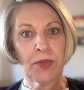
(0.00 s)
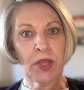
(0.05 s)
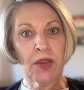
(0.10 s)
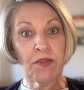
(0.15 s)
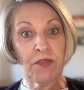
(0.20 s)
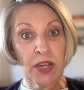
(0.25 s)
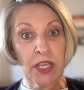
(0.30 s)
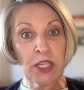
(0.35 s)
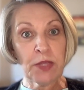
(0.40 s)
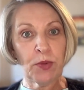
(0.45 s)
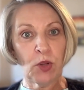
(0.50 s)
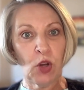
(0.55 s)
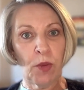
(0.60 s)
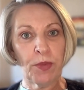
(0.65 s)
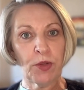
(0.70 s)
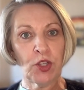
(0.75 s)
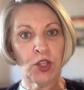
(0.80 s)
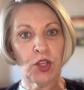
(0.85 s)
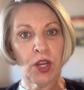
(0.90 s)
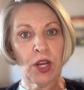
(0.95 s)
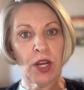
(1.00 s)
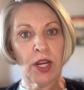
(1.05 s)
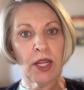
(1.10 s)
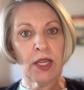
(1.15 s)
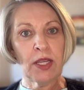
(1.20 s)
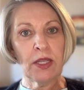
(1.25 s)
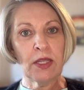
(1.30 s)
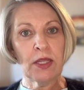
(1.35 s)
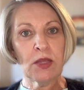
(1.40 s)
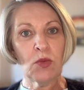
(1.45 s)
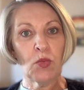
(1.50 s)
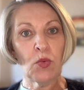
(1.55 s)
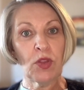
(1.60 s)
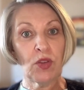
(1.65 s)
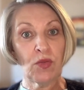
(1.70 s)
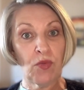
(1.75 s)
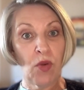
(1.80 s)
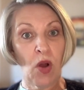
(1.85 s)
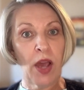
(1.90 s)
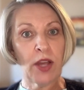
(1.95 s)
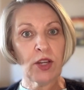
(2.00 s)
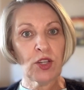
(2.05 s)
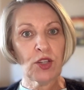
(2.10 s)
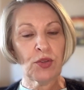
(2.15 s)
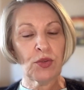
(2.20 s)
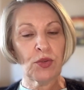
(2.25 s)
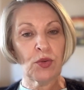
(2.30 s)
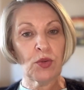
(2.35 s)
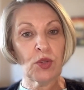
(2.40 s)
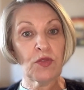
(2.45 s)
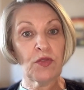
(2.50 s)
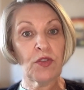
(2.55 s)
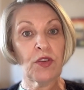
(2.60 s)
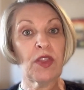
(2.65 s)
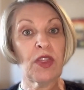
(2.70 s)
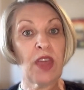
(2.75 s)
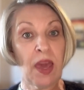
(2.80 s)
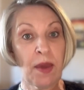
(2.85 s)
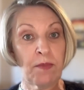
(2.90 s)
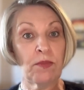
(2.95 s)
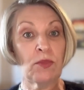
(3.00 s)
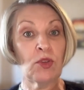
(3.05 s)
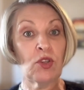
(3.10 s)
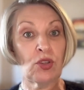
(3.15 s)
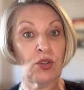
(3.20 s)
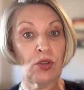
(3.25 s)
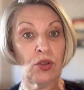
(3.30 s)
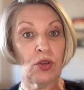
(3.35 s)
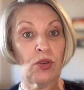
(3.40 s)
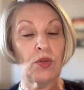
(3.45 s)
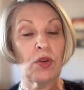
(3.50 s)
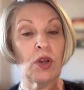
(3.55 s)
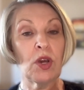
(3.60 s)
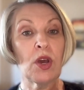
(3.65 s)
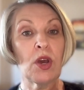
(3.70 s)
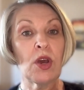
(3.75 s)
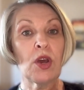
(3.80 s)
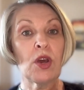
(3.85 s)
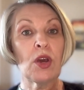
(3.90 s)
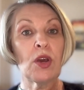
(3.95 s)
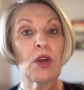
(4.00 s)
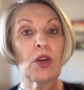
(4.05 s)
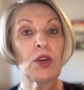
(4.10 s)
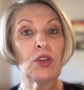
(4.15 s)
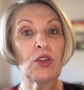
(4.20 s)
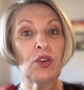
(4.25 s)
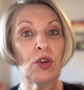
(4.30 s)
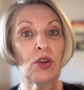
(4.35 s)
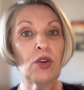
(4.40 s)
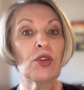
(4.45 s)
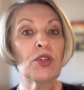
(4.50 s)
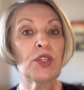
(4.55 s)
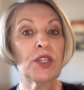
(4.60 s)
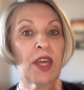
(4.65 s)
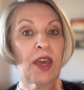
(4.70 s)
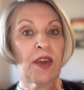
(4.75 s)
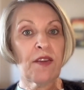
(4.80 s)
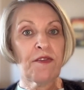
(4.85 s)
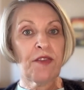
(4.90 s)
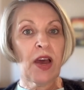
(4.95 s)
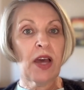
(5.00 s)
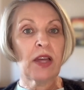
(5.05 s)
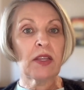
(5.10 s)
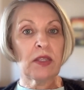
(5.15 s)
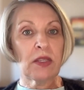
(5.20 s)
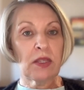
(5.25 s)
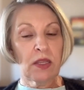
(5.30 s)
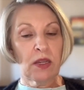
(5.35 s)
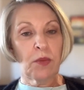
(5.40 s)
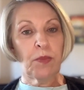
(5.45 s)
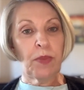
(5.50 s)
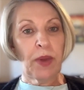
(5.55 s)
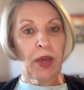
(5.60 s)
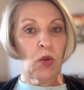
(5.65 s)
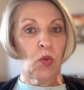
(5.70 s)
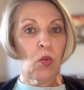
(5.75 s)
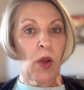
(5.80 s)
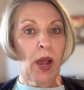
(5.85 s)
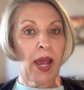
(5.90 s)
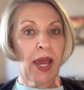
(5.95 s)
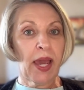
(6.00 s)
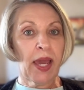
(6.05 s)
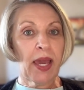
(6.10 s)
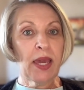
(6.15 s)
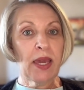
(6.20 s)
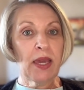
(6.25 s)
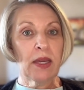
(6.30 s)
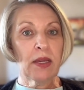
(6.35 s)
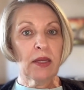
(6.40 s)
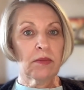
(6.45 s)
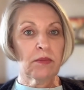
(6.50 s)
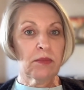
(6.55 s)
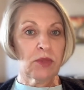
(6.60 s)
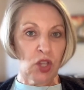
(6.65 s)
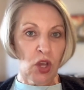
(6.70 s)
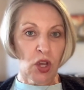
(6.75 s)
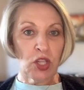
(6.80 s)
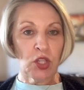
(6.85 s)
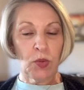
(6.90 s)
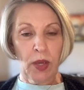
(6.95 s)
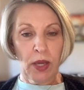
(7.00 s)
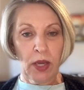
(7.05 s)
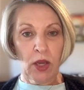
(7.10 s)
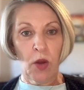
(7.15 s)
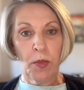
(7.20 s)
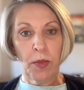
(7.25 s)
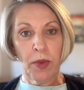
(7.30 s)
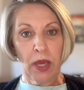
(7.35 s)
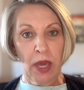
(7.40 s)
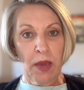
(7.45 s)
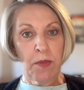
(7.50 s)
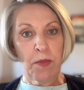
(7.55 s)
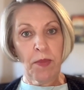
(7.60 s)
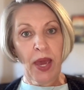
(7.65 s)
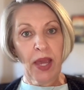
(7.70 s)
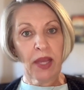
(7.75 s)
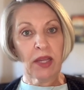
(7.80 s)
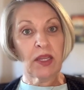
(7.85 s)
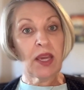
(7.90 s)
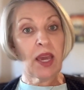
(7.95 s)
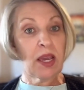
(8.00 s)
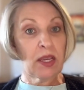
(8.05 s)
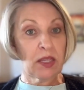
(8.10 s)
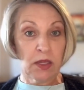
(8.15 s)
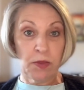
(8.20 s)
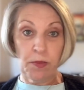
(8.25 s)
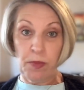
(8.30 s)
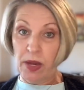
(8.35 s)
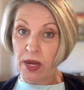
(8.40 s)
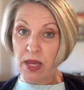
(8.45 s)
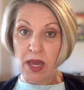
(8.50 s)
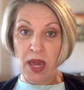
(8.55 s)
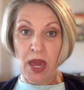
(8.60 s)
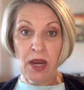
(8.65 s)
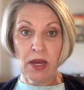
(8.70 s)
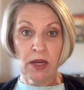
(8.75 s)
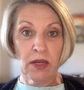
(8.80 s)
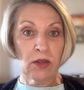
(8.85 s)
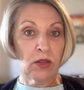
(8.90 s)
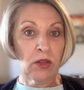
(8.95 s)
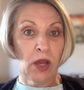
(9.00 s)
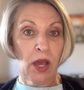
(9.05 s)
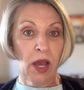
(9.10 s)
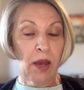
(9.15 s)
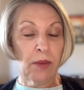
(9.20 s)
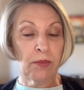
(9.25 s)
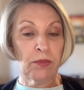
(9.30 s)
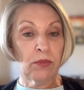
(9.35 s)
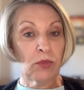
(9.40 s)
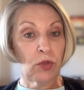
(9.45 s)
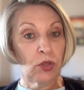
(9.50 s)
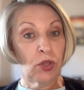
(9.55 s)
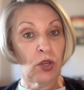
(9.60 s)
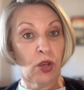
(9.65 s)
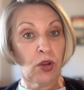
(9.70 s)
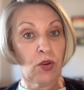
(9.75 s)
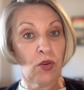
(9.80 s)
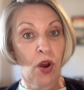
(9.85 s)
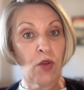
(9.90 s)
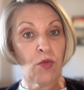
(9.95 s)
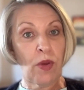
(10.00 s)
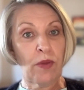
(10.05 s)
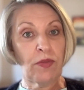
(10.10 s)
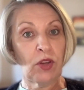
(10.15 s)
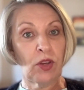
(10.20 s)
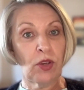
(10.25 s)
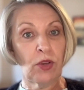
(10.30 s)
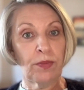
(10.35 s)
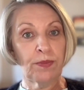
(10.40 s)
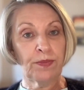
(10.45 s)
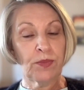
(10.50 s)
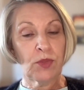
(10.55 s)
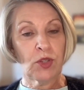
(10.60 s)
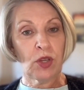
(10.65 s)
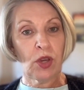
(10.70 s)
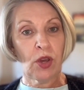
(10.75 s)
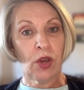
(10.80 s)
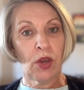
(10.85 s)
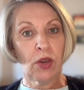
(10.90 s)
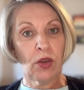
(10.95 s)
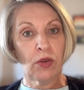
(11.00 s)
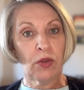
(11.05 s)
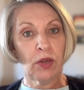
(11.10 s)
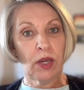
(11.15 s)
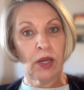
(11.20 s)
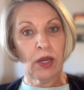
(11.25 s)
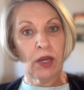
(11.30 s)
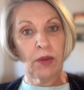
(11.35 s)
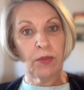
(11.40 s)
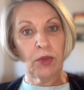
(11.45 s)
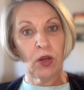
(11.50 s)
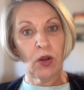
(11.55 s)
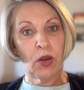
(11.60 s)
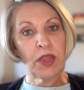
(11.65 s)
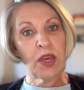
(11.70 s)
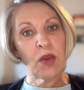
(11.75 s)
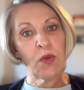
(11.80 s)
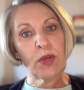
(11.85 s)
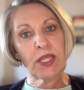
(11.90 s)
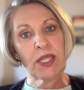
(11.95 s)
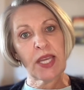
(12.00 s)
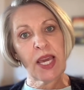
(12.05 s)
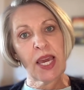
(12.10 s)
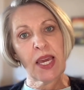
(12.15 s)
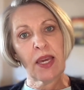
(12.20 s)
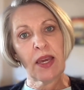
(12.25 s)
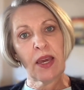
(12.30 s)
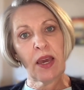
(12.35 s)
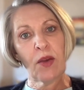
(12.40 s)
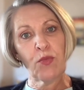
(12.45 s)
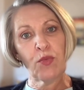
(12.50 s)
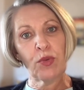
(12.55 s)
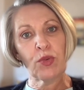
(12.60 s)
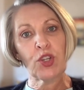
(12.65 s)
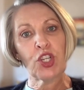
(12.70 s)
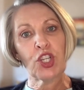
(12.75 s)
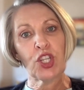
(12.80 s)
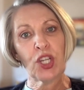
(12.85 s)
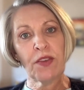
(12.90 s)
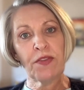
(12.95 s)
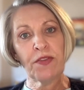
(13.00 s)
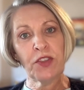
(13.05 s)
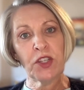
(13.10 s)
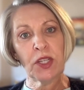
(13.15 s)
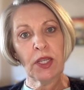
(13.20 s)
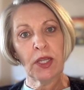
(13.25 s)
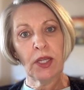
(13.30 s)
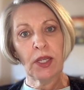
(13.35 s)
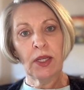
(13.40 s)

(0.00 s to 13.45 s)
investment opportunities with the right tools for them to use their funds in a better way. Socioeconomic impact, yes, but again, grow revenue. So, I think we're seeing a real shift